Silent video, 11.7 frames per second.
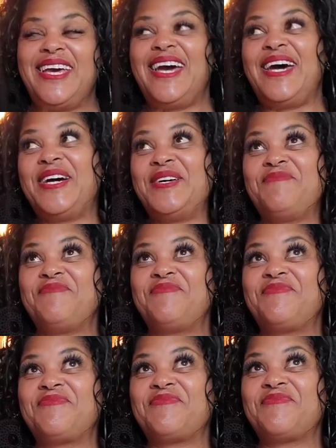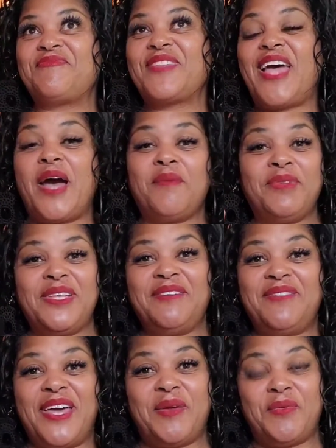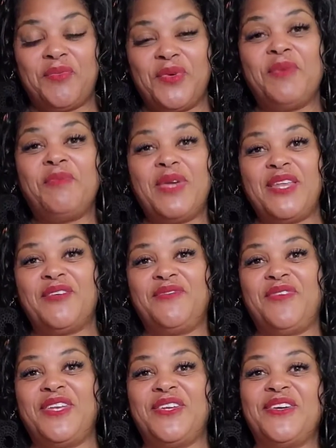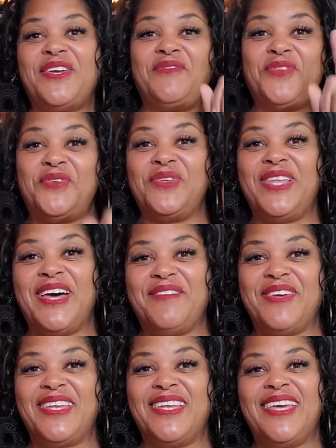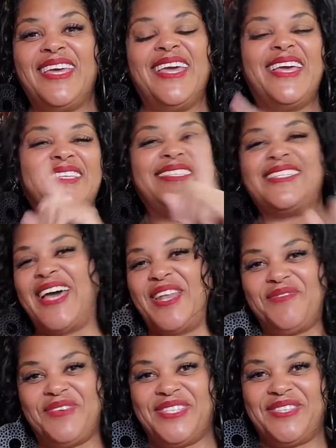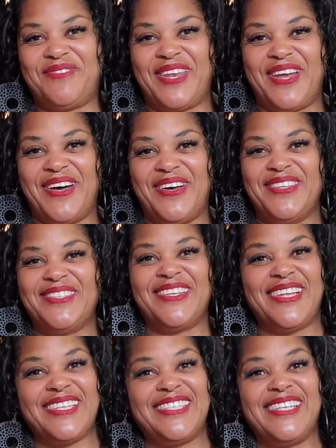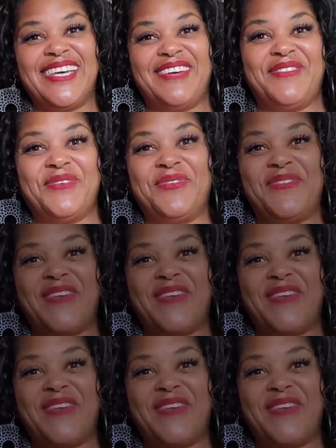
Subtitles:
I believe that a repeat offender, if you love it, is not offensive at all. So let's look at what we've